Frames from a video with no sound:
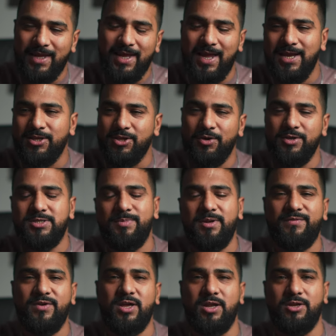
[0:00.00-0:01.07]
I don't know. It's a bit
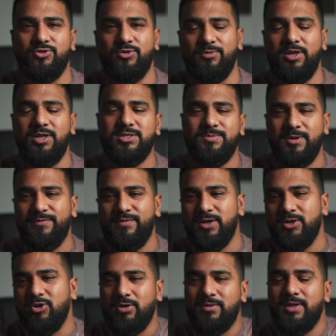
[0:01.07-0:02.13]
of a conundrum. Really. It's a bit of
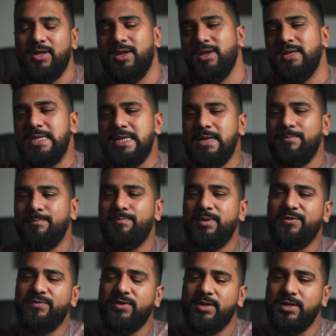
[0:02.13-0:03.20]
a uh, bit
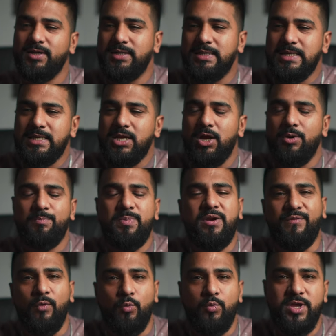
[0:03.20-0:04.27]
of a, a, bit
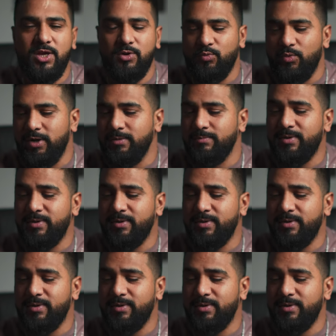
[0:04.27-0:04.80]
of a weird one.